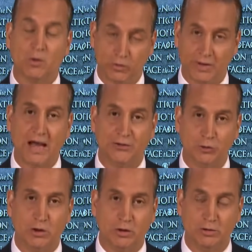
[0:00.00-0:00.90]
which has
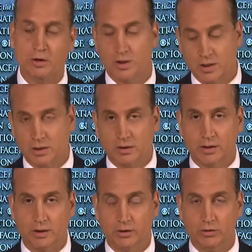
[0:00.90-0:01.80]
to include
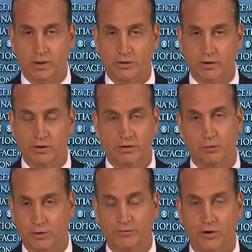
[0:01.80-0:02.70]
dealing
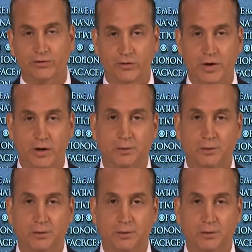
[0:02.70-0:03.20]
with the folks that are here.